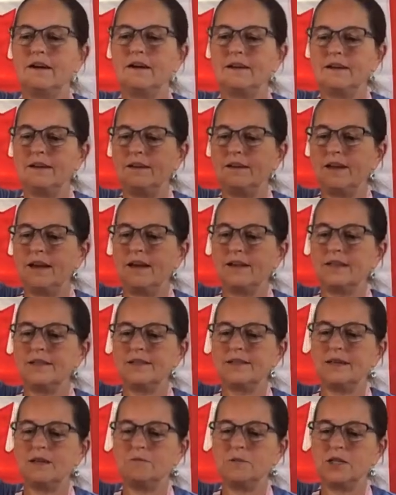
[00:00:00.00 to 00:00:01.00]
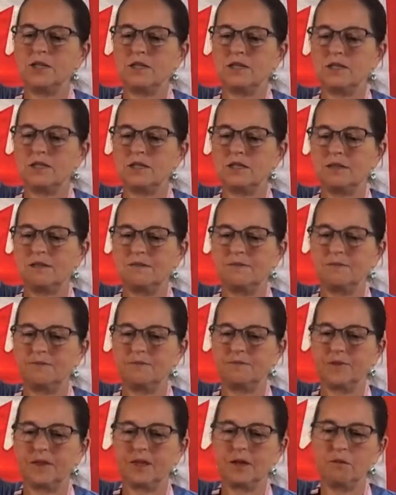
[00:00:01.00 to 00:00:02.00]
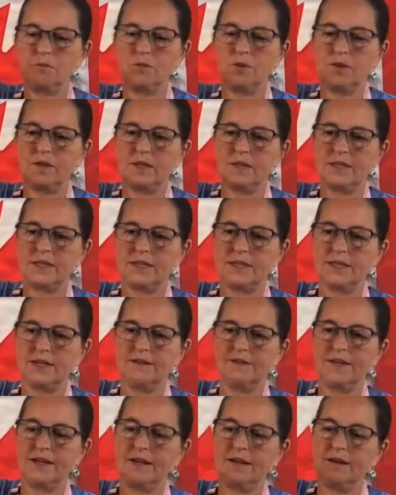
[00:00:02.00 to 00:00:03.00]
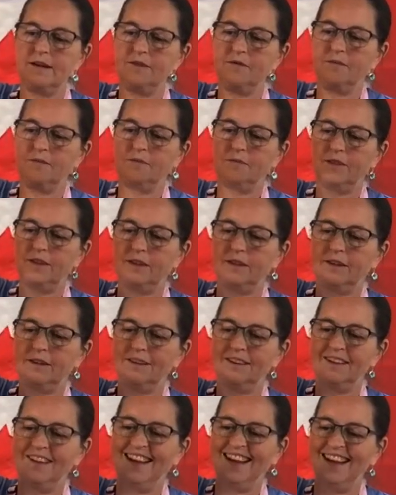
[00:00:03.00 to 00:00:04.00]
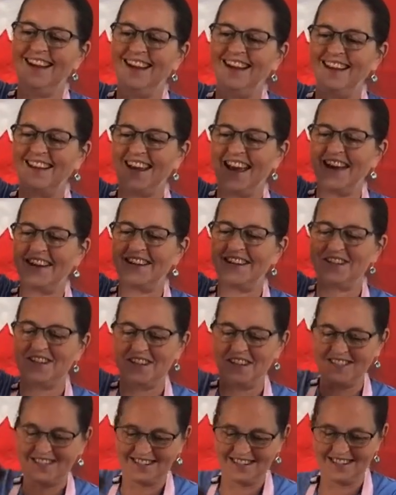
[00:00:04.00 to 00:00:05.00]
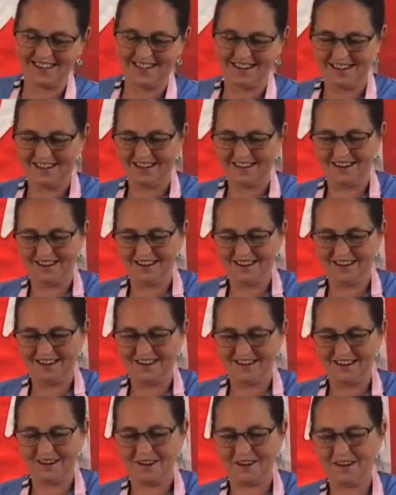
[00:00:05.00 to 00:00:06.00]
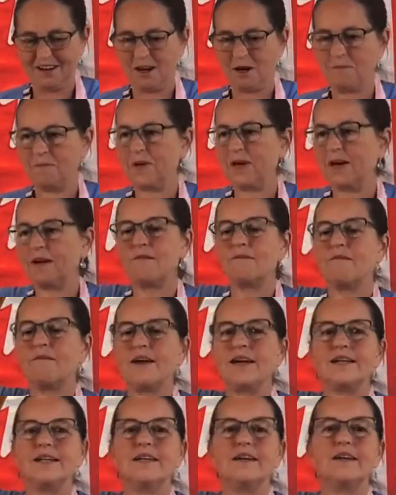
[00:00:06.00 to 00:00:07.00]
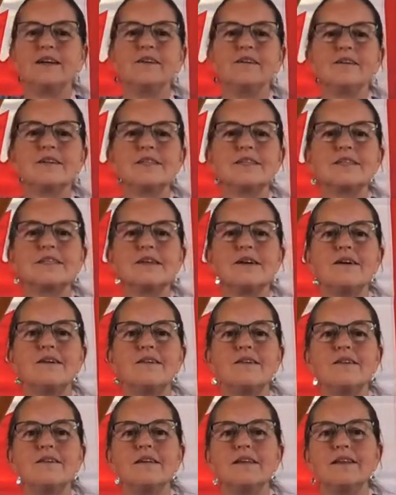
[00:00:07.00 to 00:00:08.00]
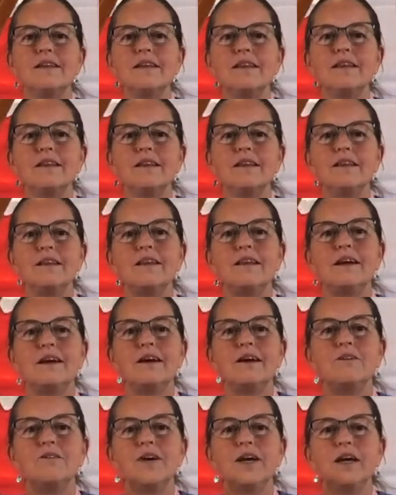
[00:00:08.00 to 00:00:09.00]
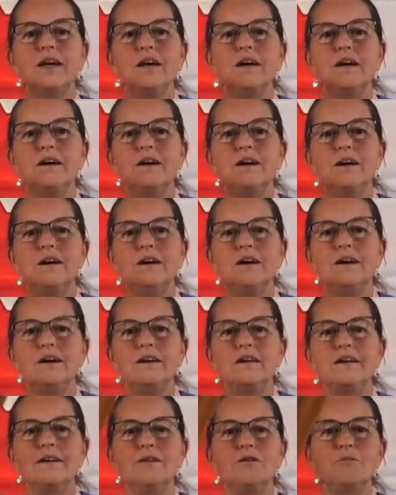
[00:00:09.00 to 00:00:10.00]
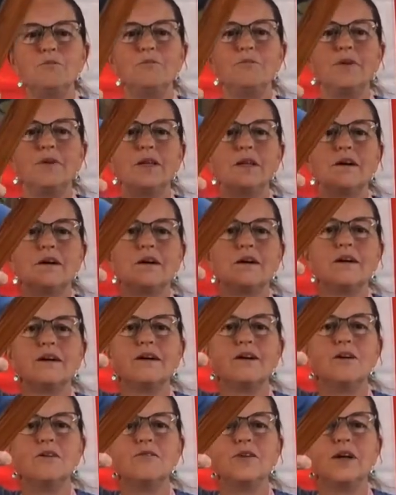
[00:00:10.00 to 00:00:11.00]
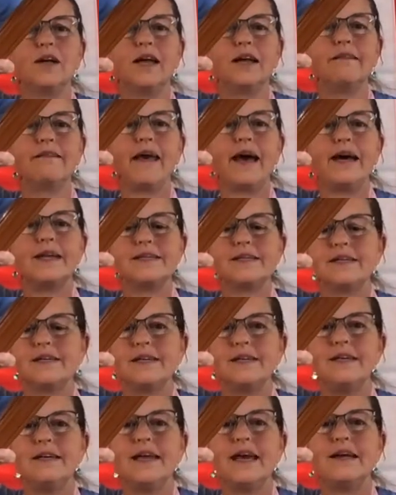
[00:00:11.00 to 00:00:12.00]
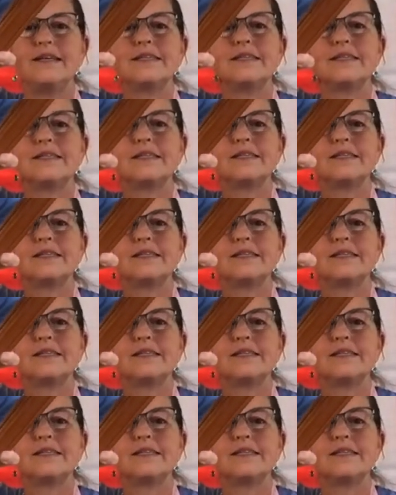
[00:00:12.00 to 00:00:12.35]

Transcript: Yes, let me just put this down here. I can't adjust it. Rightio, so there we are. Nope, over like that. Yes.